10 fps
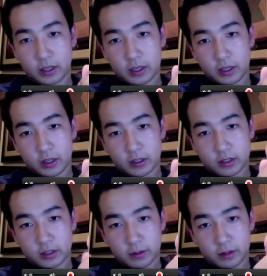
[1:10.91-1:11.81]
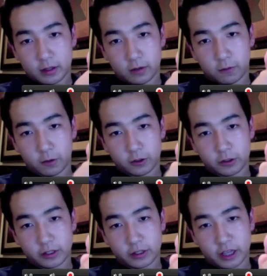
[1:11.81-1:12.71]
You can see my little folders in
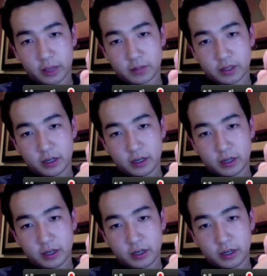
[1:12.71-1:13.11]
the game center.